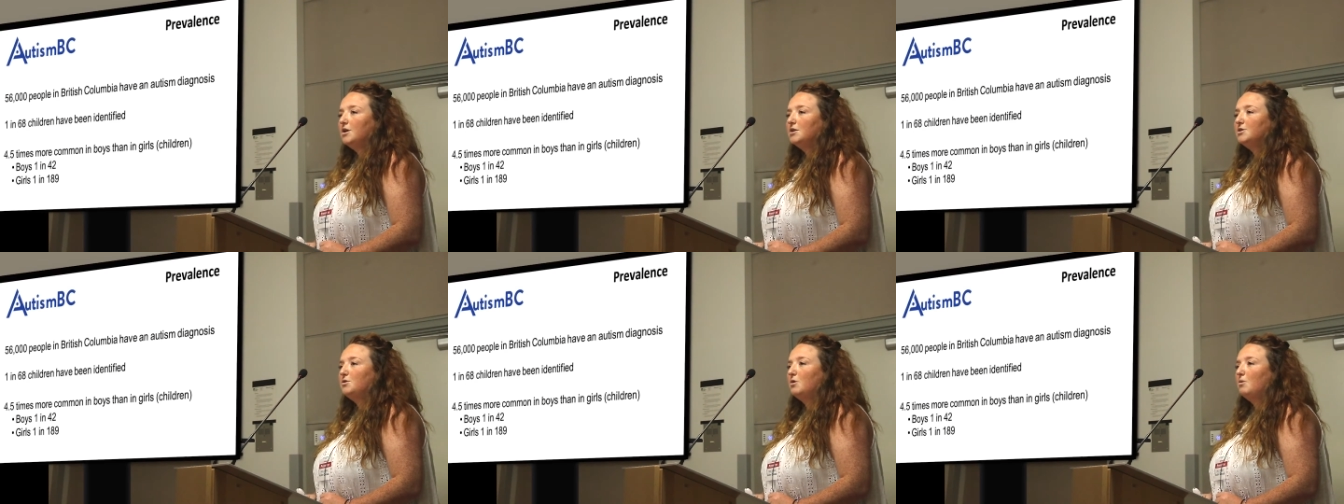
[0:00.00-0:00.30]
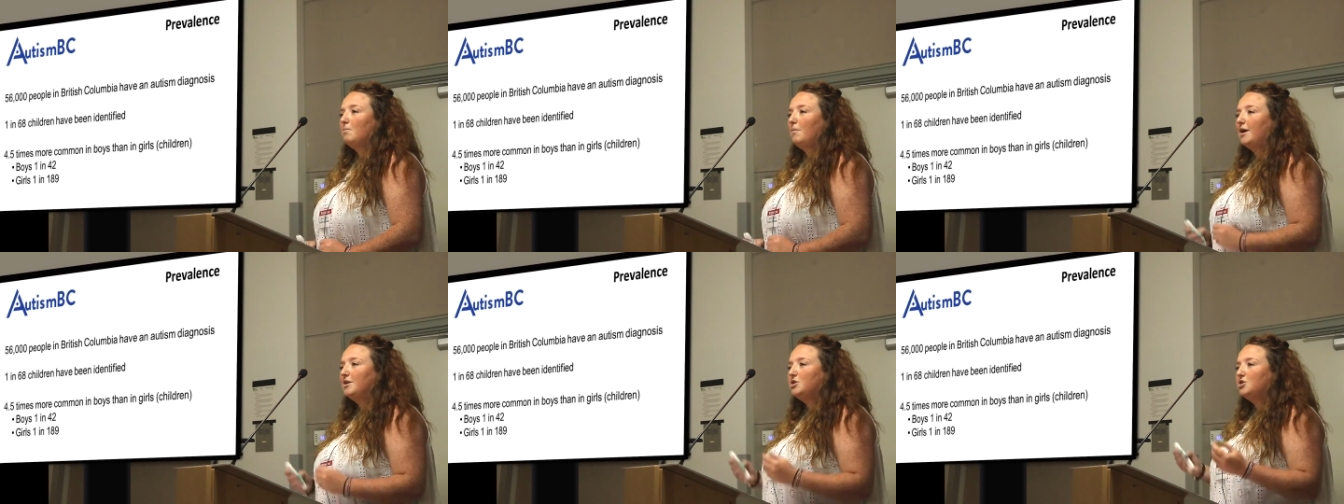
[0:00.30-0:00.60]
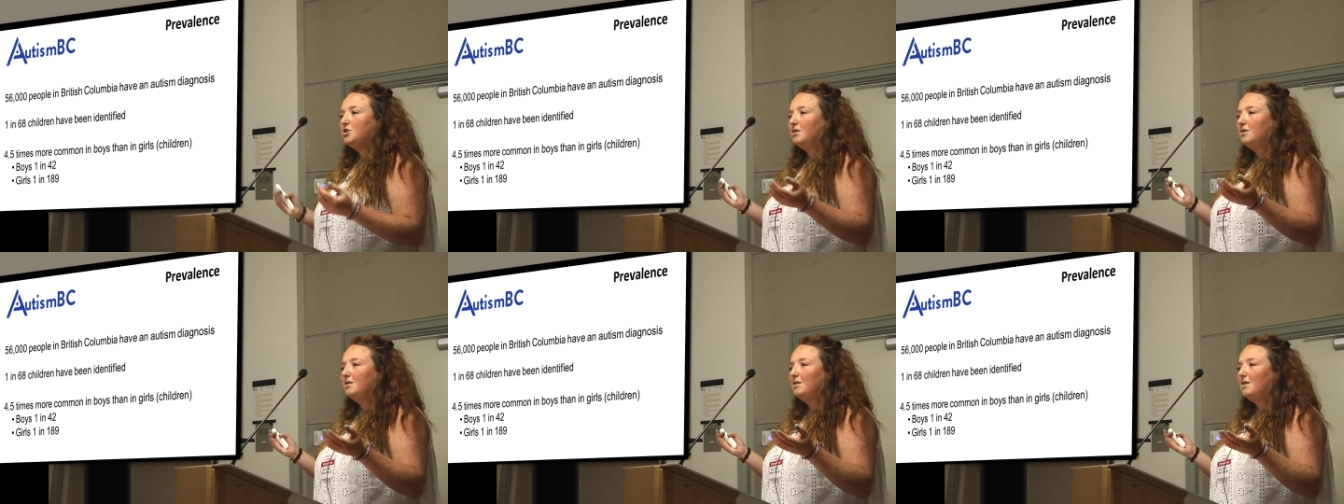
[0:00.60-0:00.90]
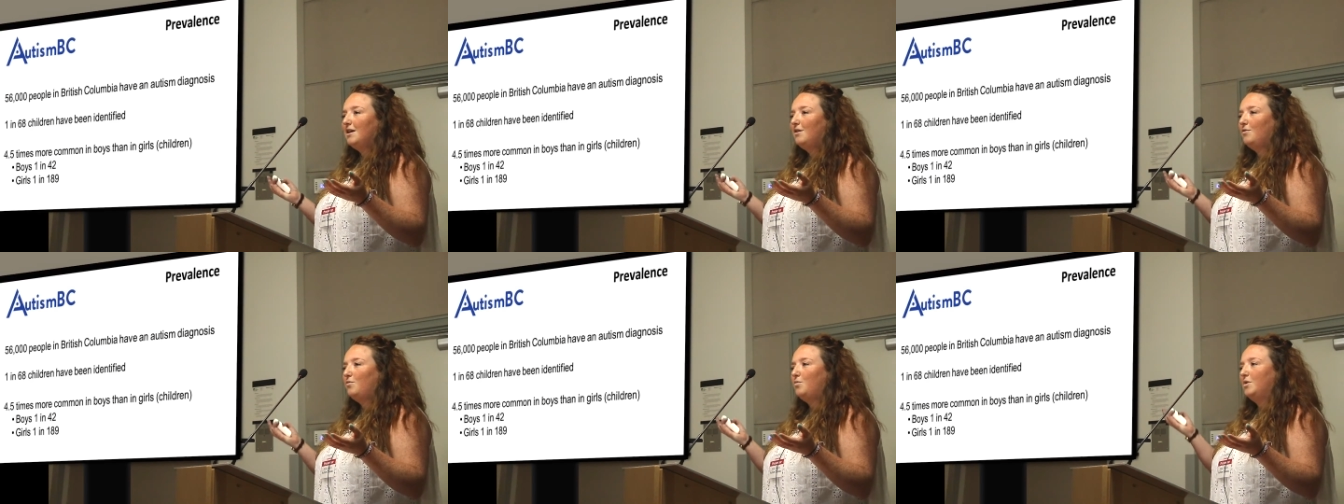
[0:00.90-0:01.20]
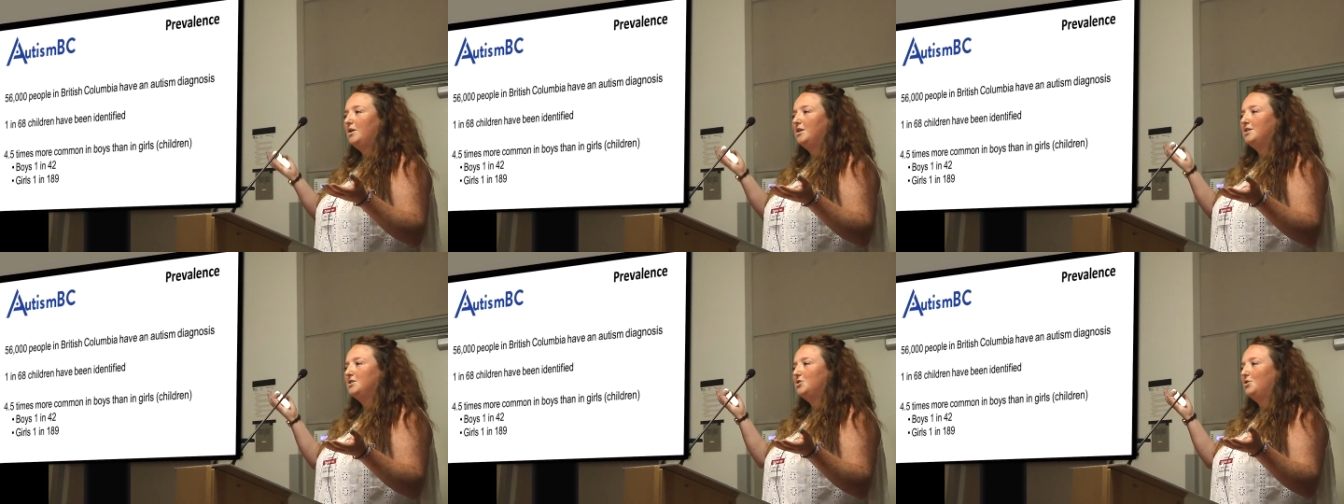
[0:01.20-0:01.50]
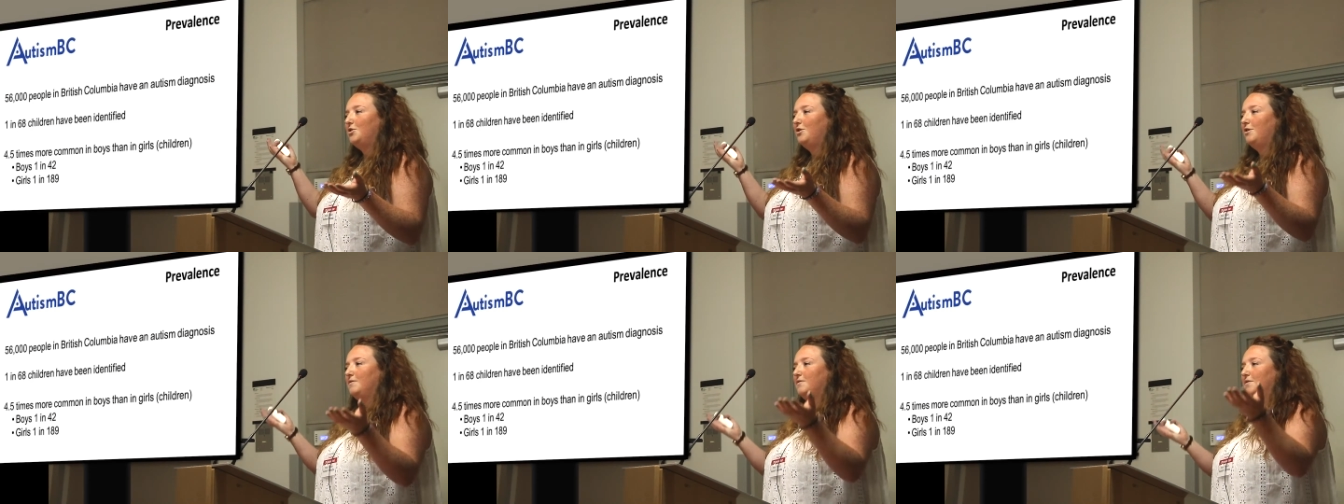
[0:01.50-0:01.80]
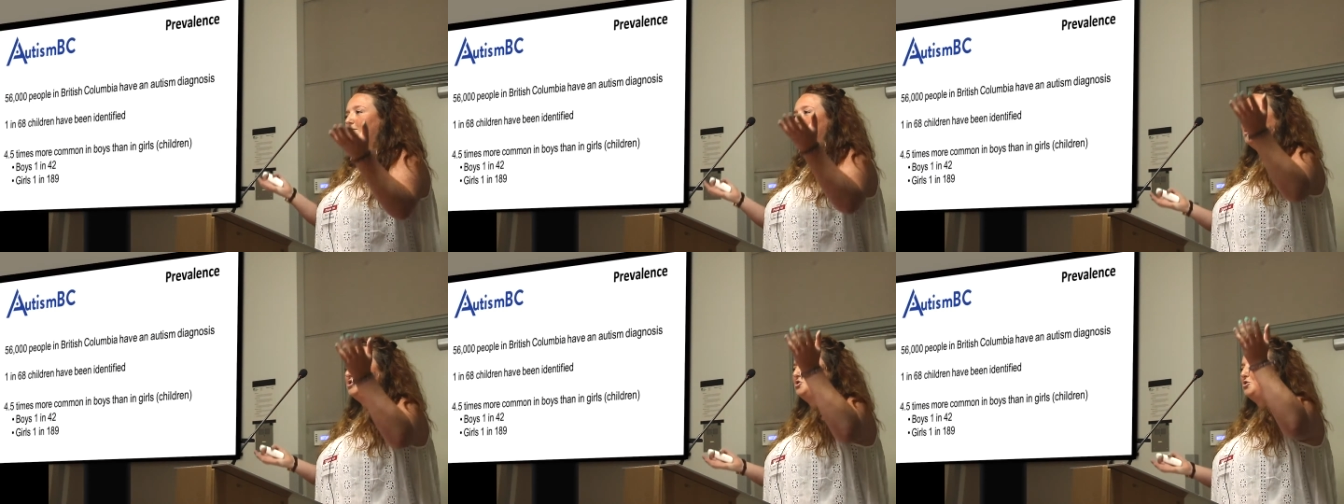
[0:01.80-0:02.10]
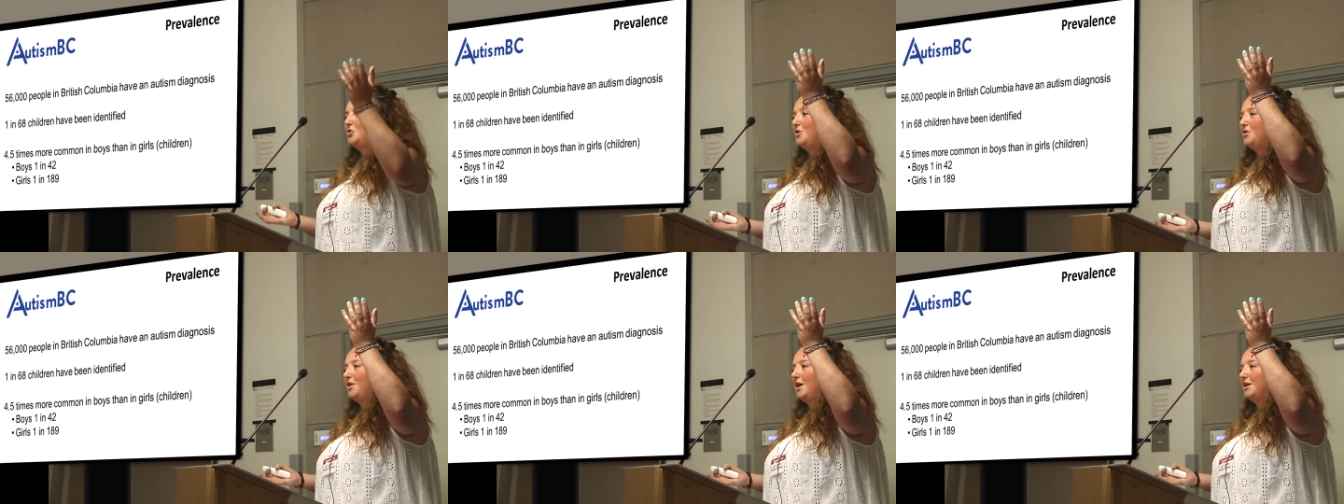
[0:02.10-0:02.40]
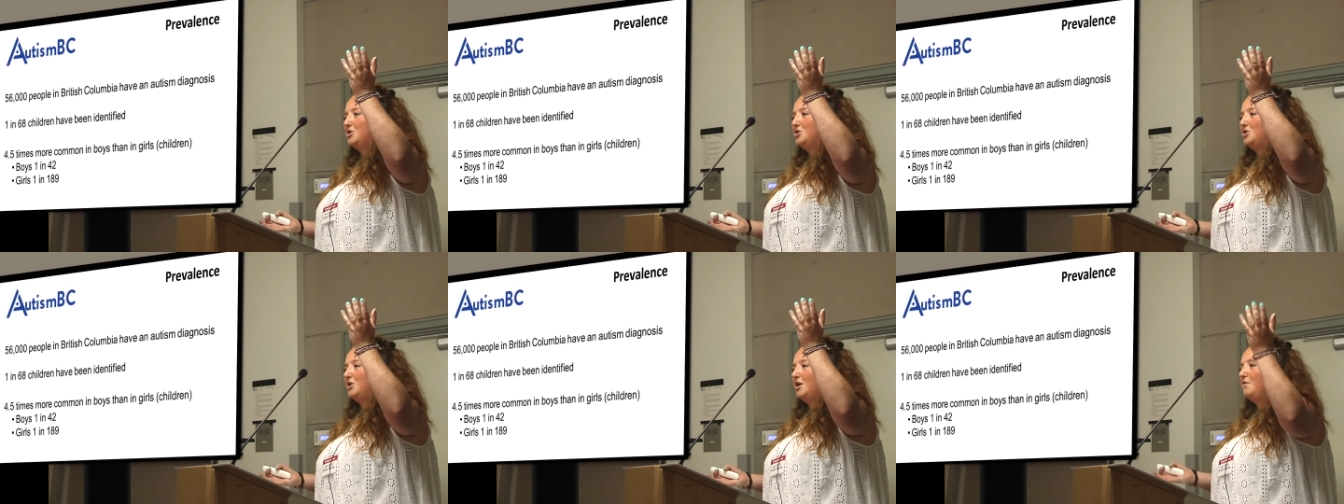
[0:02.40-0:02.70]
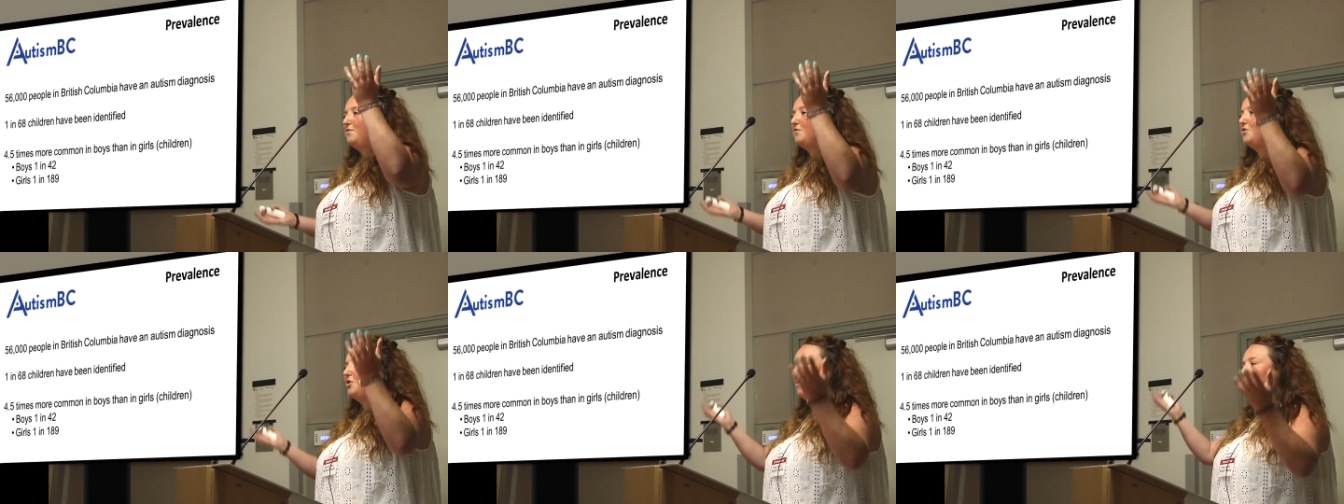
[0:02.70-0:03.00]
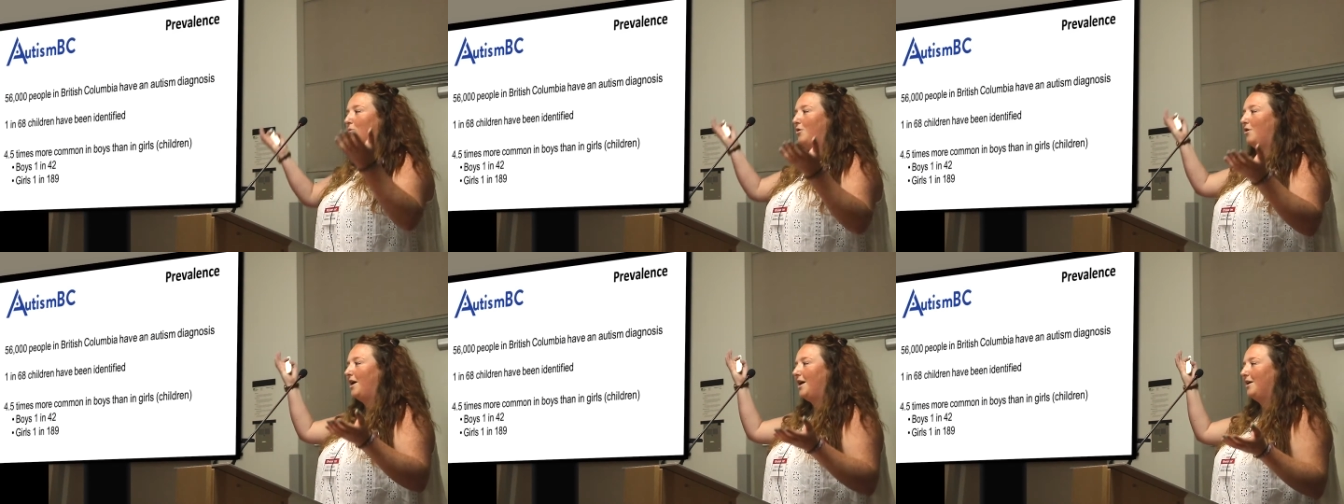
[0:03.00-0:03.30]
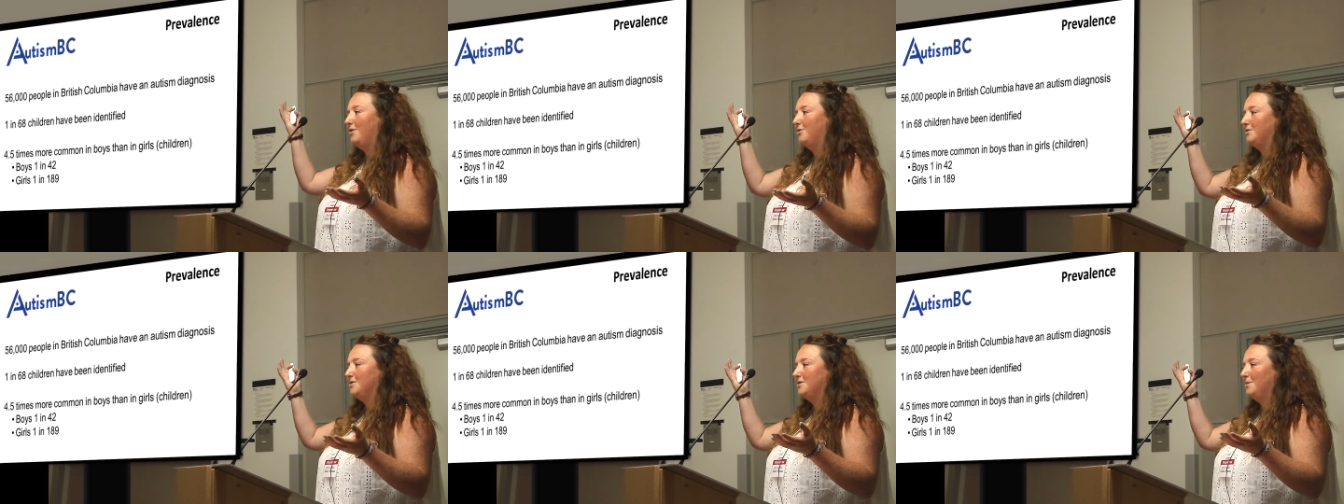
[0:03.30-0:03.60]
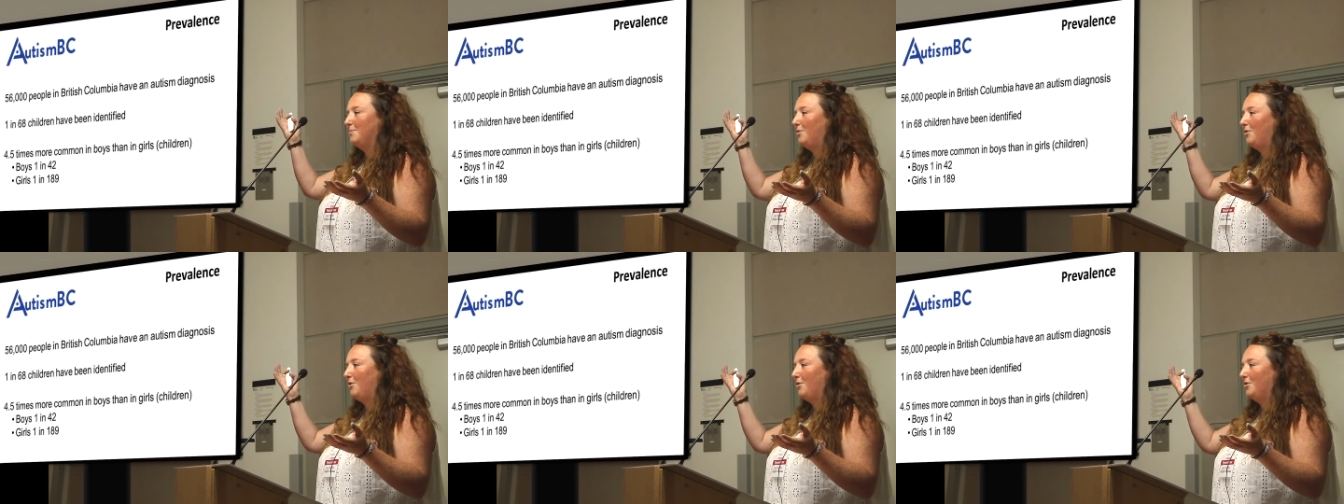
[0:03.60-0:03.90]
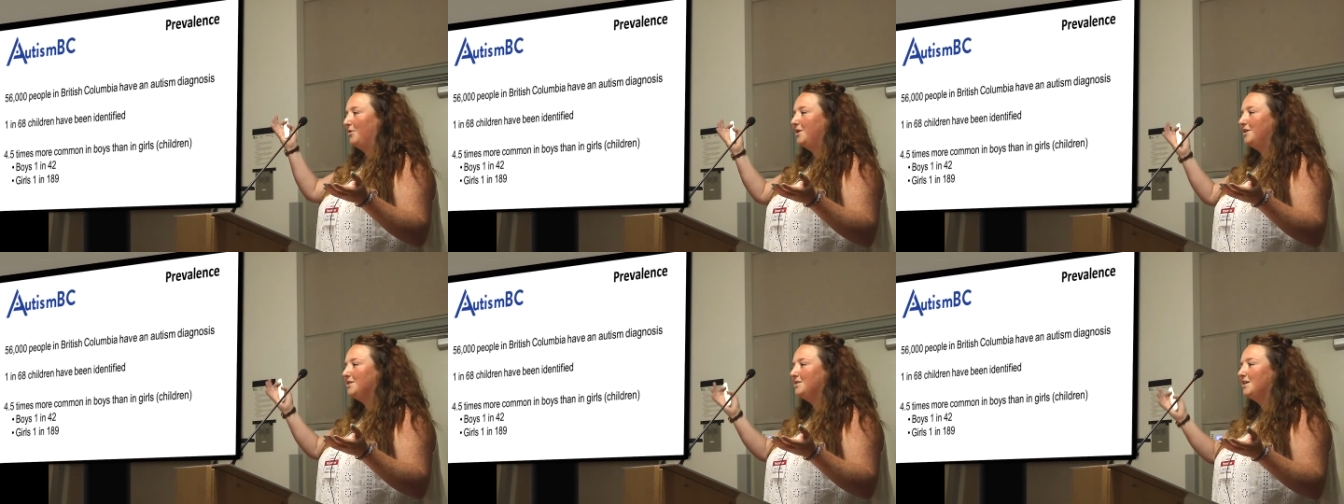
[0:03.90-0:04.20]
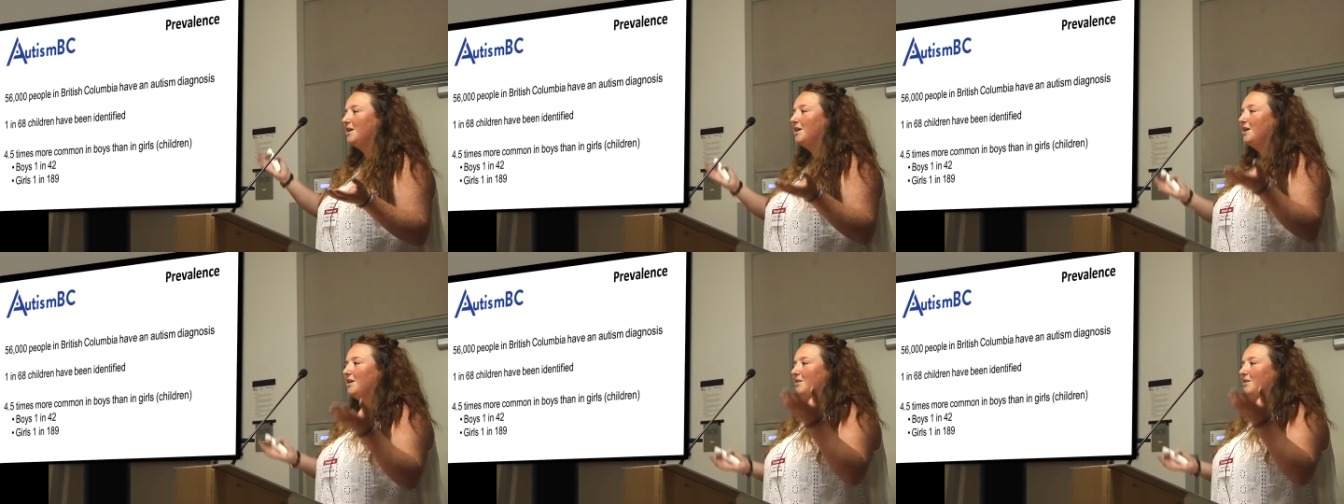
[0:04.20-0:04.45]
So imagine if we sort of took that shift, got more adults employed,